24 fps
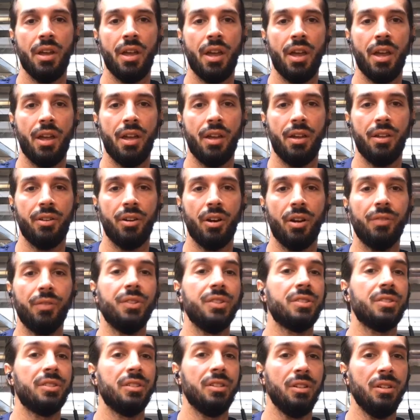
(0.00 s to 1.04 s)
And
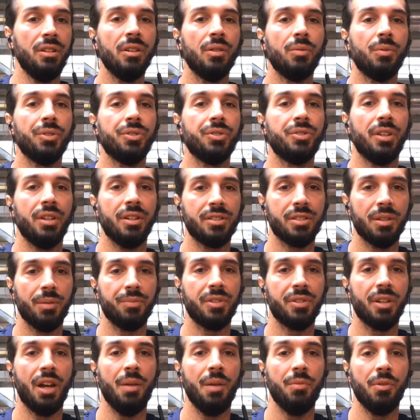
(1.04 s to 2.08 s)
obviously, it will take some
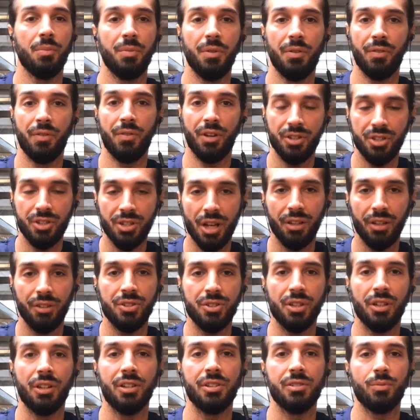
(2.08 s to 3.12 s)
time. It'll be very
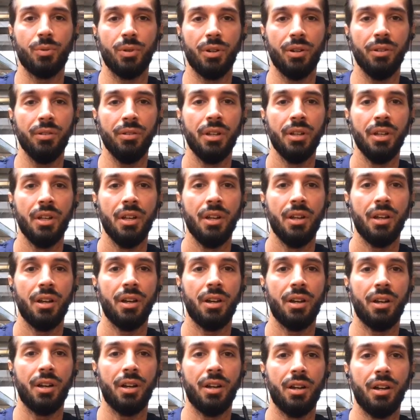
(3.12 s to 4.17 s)
challenging as well,
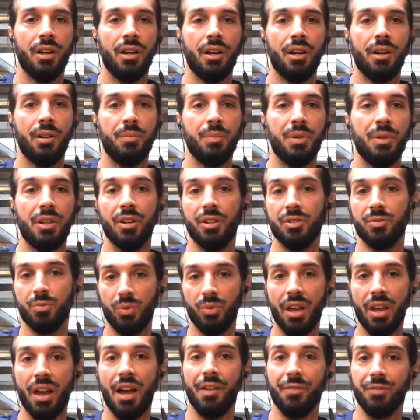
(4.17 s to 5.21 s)
because
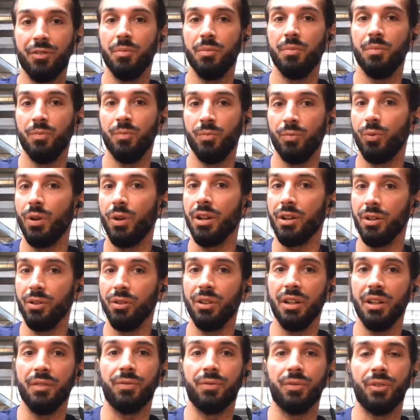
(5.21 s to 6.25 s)
we have to
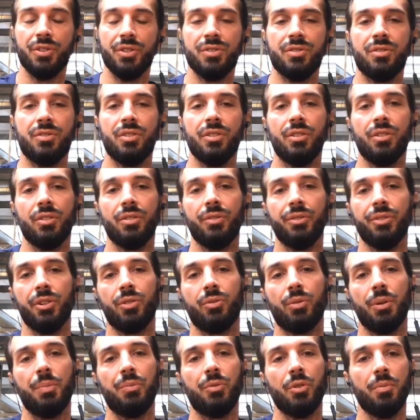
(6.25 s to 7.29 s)
regulate first the
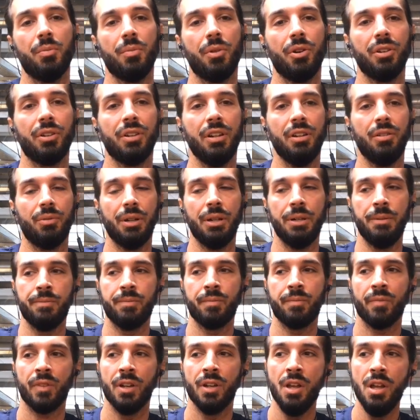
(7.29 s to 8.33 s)
crypto market, right?
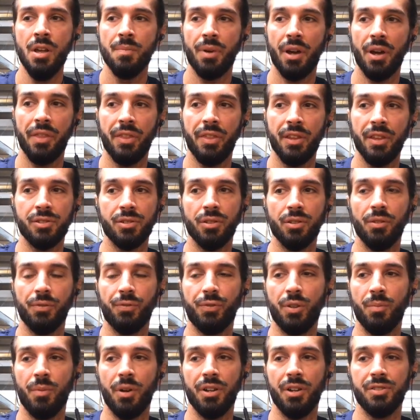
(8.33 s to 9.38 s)
But I think so. The
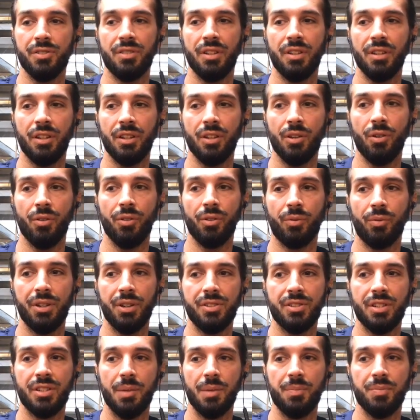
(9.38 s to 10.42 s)
FINMA is taking all the
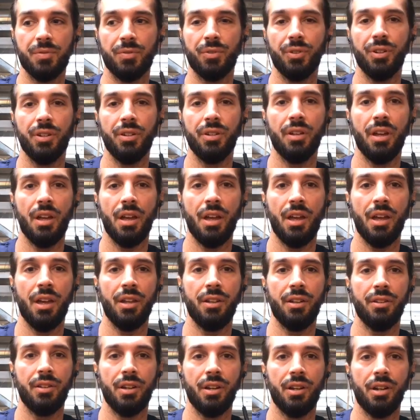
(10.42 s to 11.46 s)
right steps for it,
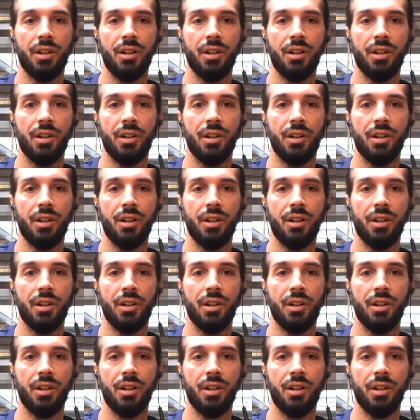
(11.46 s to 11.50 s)
and